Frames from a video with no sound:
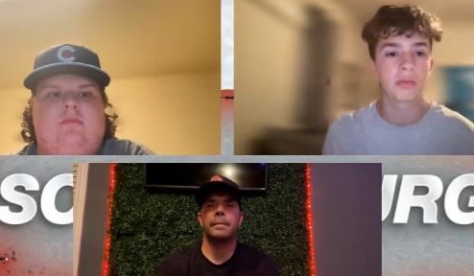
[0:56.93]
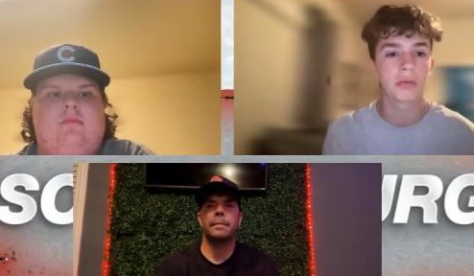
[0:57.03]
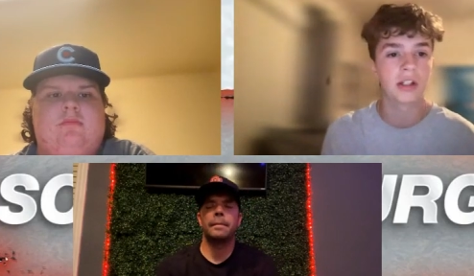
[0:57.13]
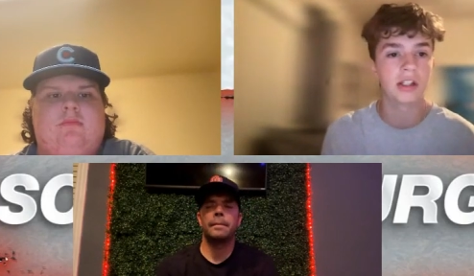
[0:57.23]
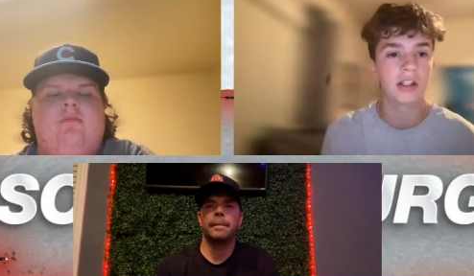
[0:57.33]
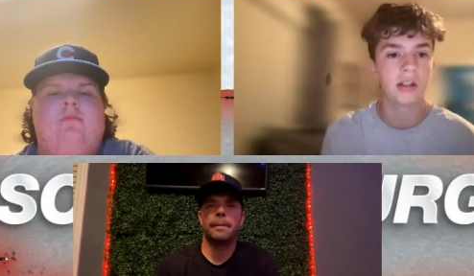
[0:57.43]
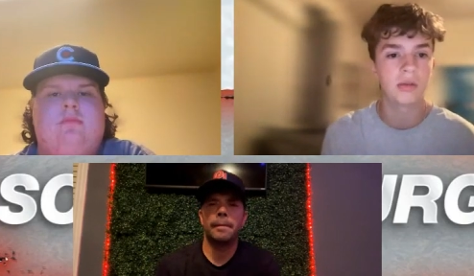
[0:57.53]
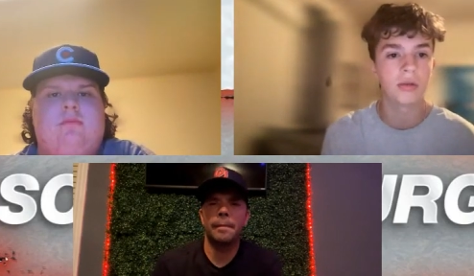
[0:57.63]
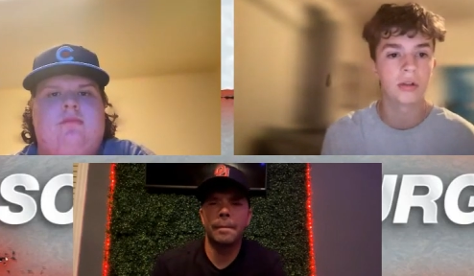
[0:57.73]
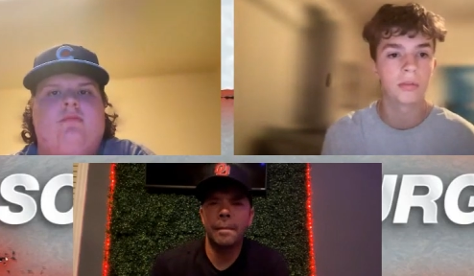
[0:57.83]
Speaker 1: when
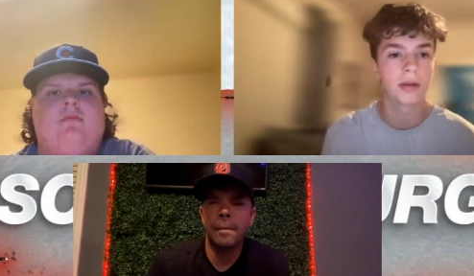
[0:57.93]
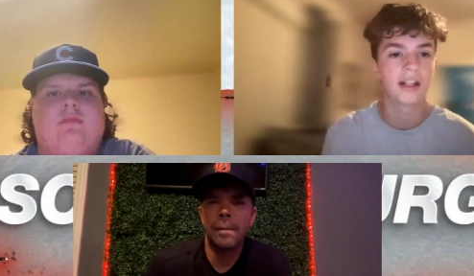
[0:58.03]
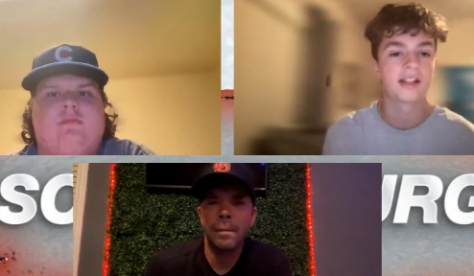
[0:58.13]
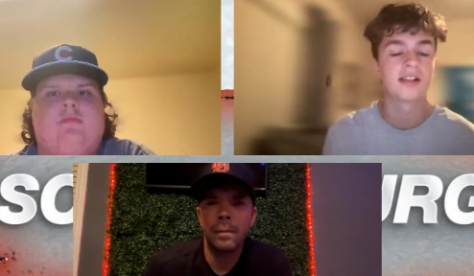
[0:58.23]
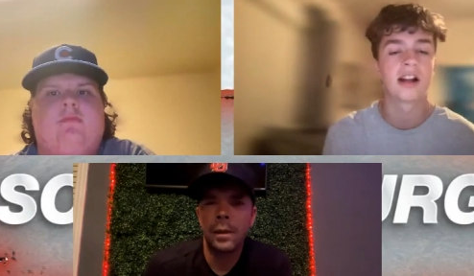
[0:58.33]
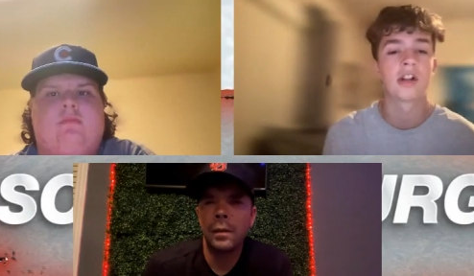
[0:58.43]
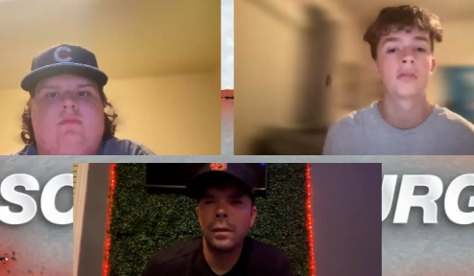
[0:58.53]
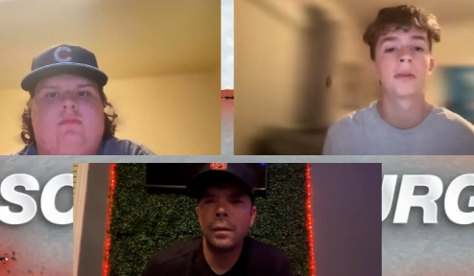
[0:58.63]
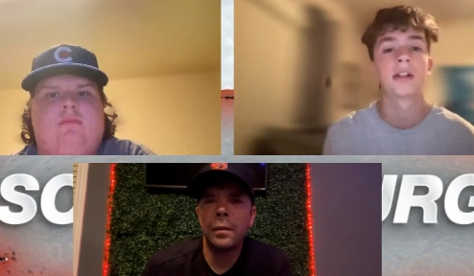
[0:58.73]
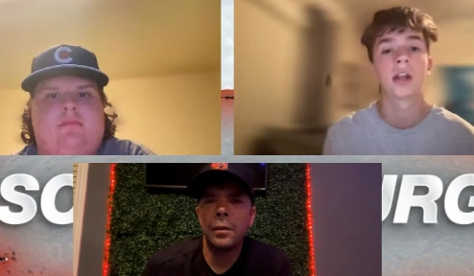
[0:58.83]
he will make his
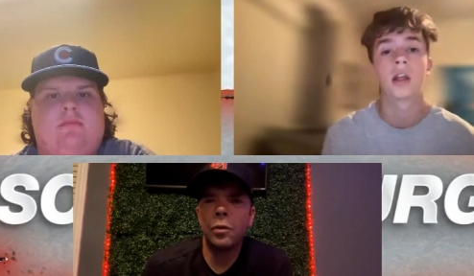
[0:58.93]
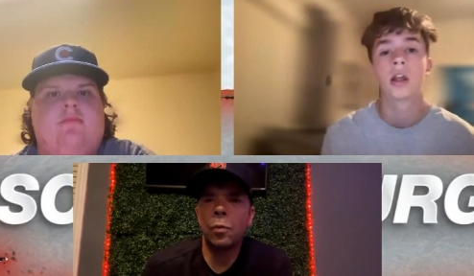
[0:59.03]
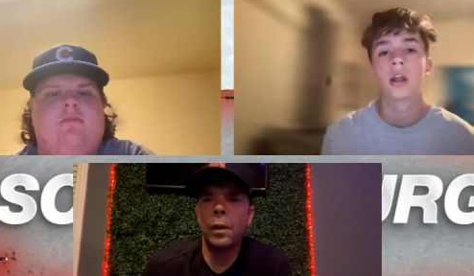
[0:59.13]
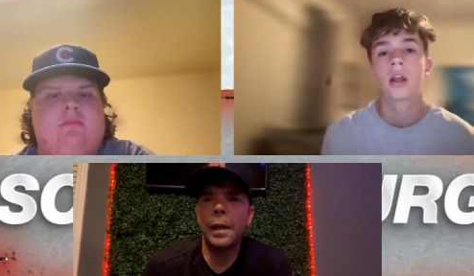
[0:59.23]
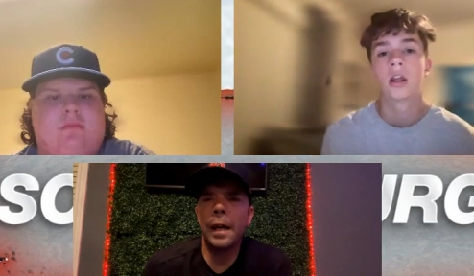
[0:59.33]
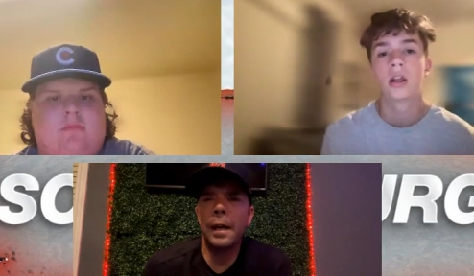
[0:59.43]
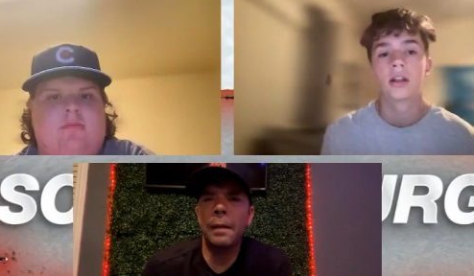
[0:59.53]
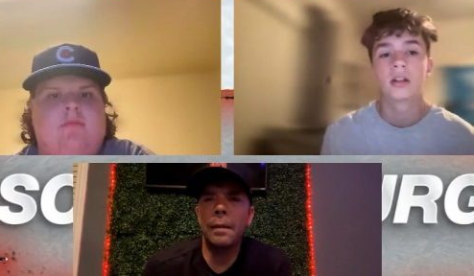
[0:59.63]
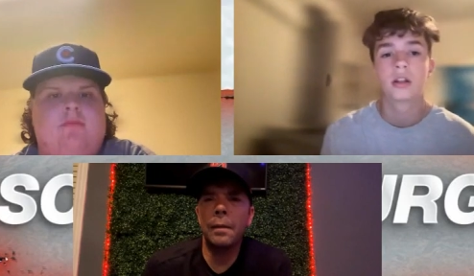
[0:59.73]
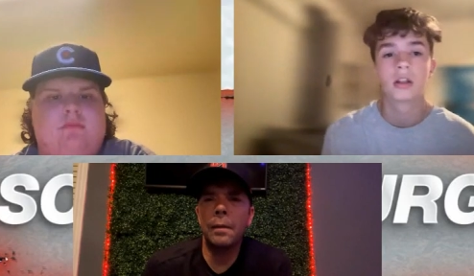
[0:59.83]
announcement.
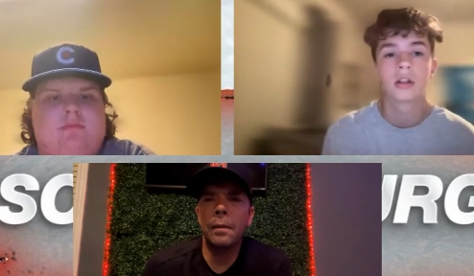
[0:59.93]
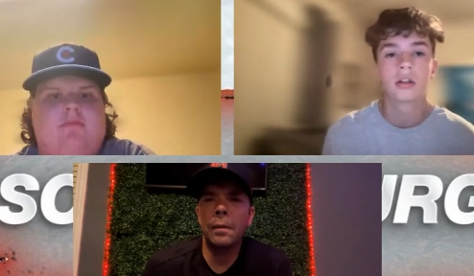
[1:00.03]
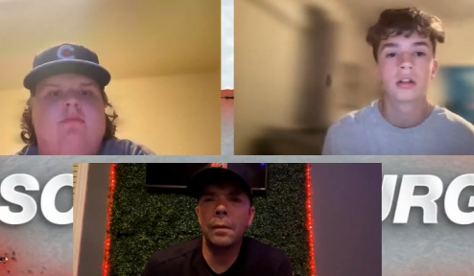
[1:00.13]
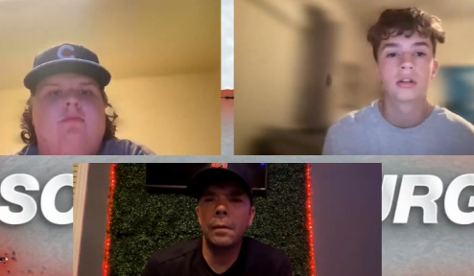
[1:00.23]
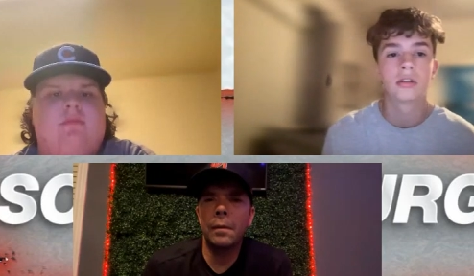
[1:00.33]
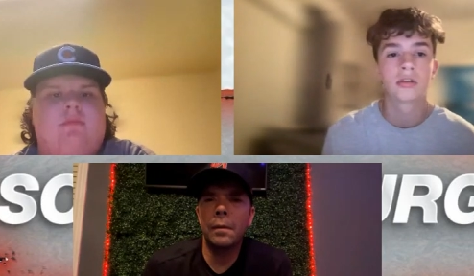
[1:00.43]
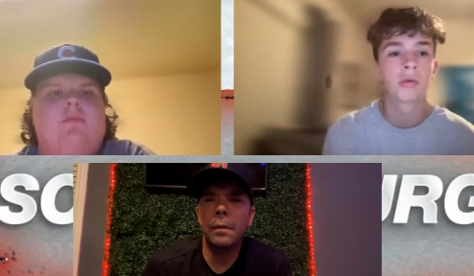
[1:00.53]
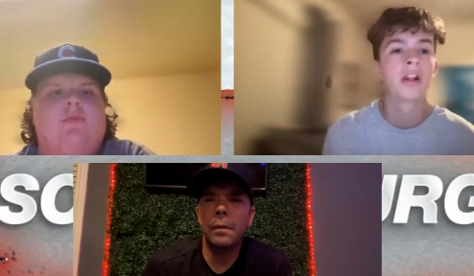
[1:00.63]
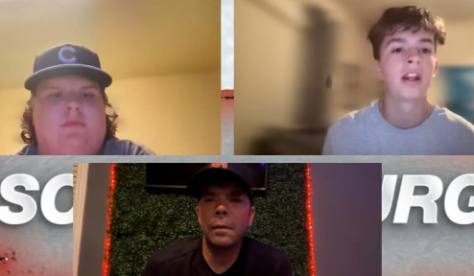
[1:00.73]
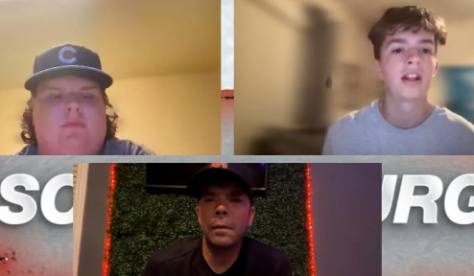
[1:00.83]
28th.
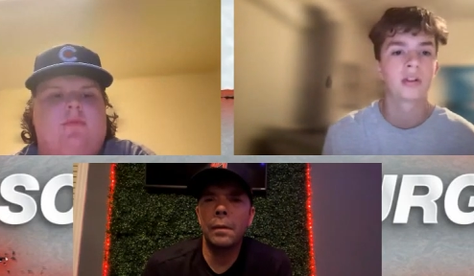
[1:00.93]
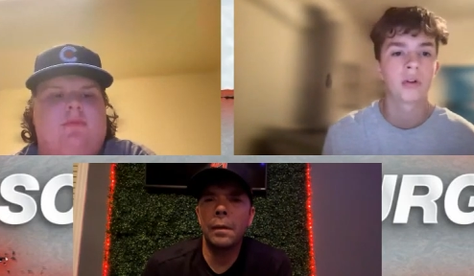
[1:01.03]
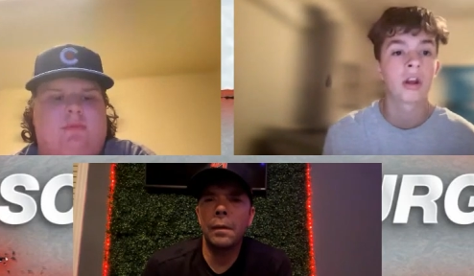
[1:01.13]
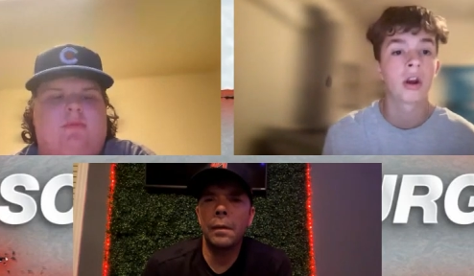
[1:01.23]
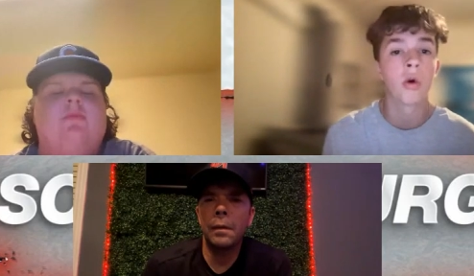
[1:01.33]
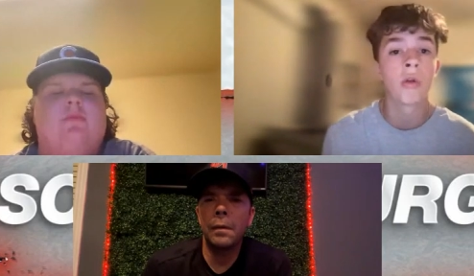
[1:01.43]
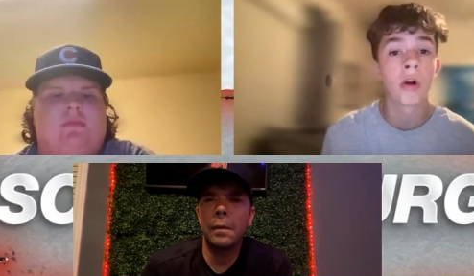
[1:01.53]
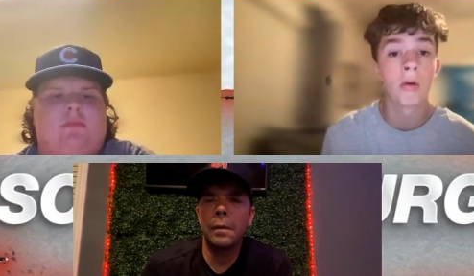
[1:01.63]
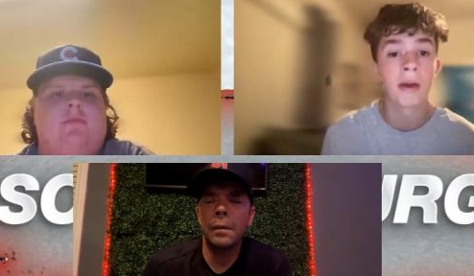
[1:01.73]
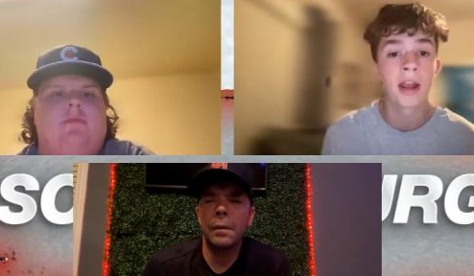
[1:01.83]
Okay.
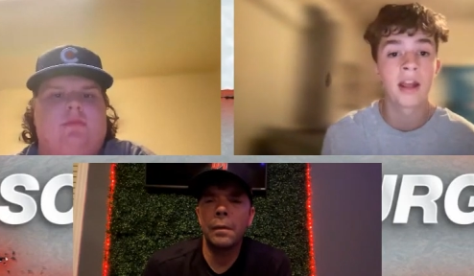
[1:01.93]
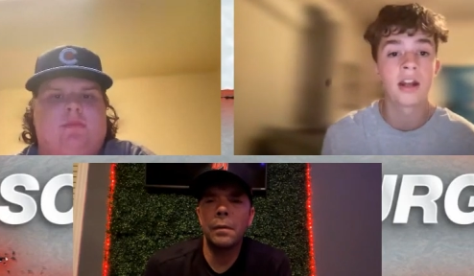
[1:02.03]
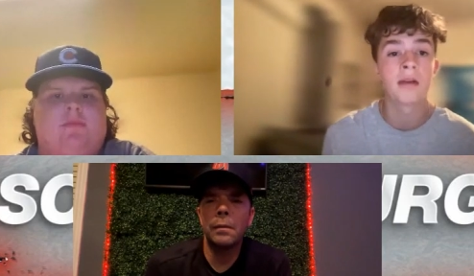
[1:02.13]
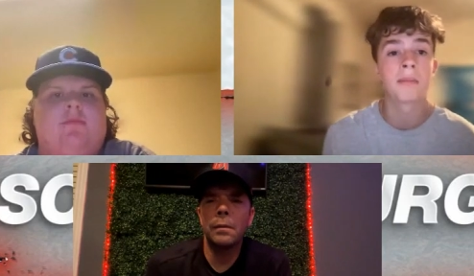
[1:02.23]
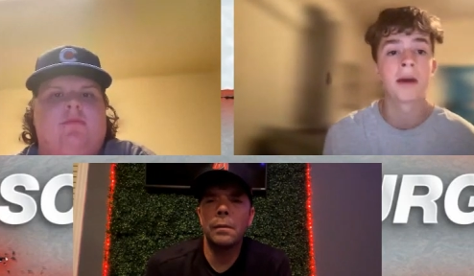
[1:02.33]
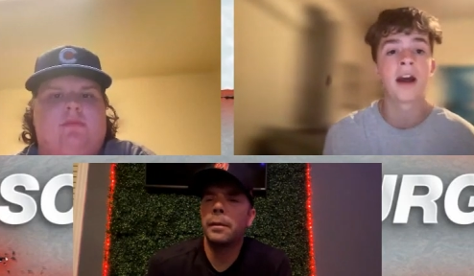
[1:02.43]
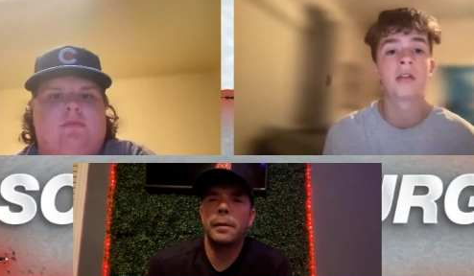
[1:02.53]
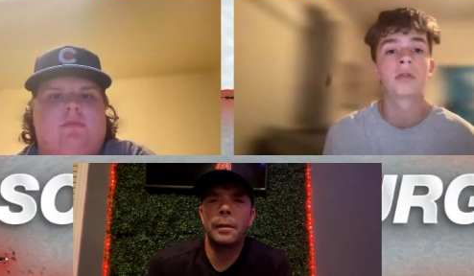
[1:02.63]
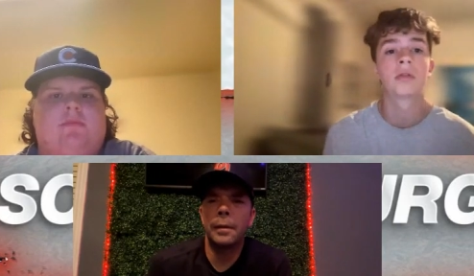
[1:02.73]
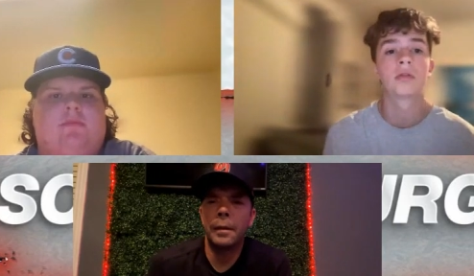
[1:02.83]
Oklahoma A&M
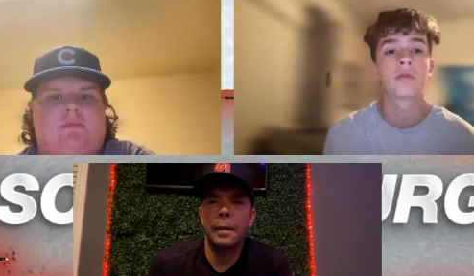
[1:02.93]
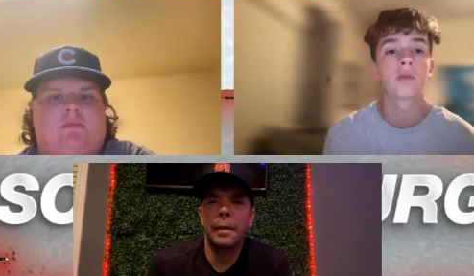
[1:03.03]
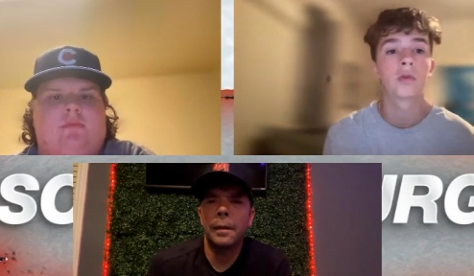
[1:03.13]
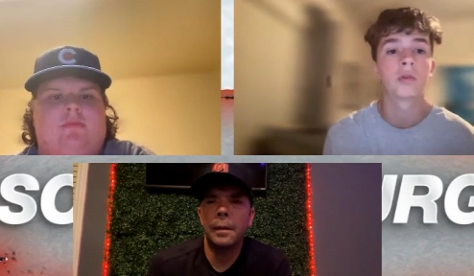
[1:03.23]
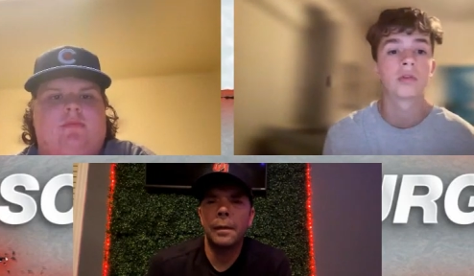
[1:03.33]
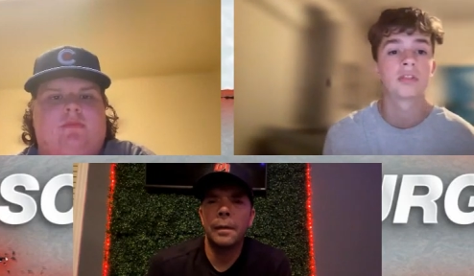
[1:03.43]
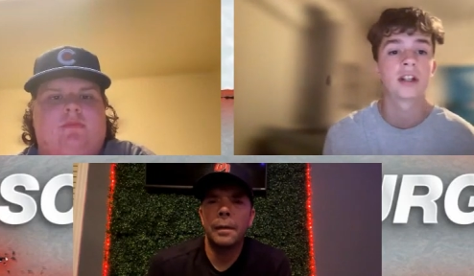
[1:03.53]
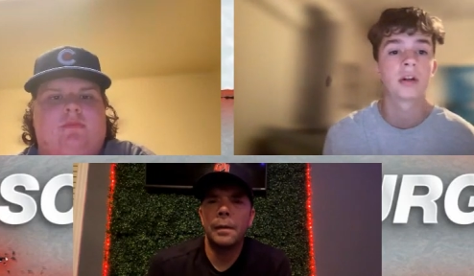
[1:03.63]
battle for Terry